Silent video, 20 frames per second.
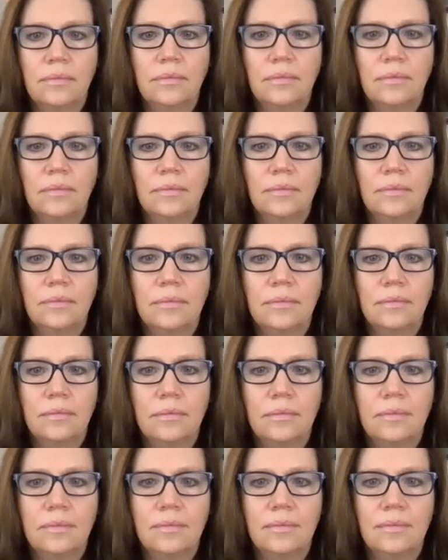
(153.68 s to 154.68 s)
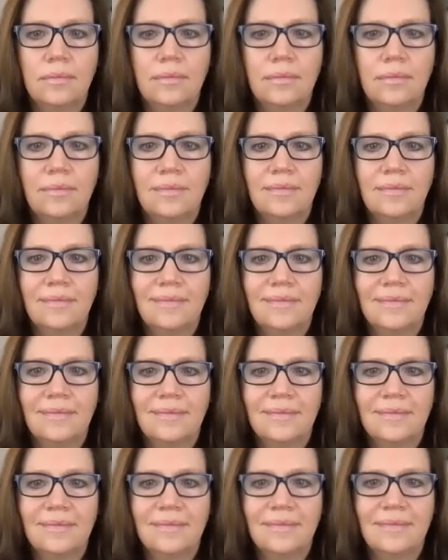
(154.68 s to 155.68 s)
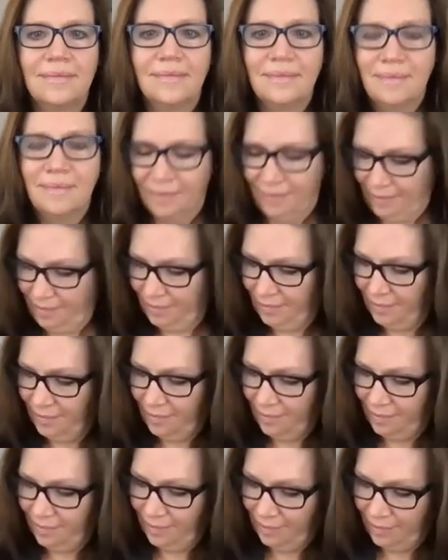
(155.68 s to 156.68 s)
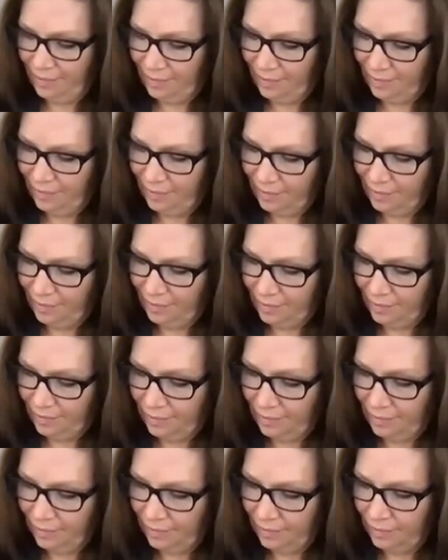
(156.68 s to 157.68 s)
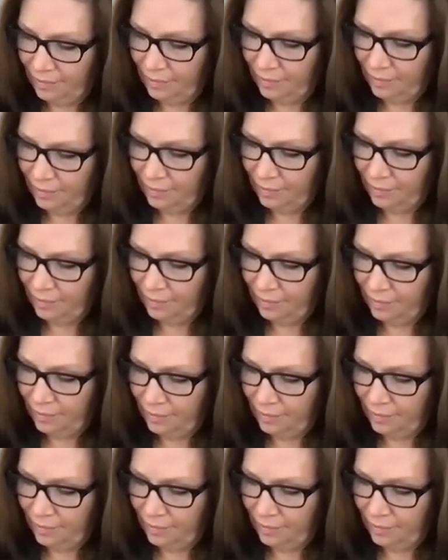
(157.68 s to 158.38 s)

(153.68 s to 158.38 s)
(not speaking)